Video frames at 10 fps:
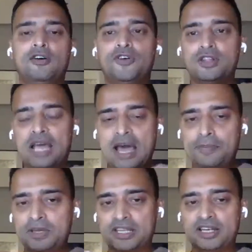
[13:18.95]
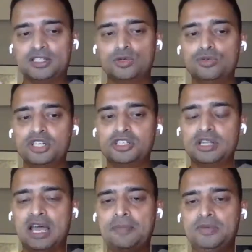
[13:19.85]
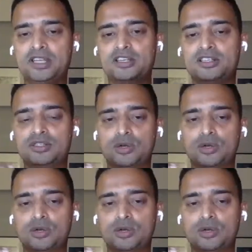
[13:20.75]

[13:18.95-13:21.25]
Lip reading: for the applicants who reach the application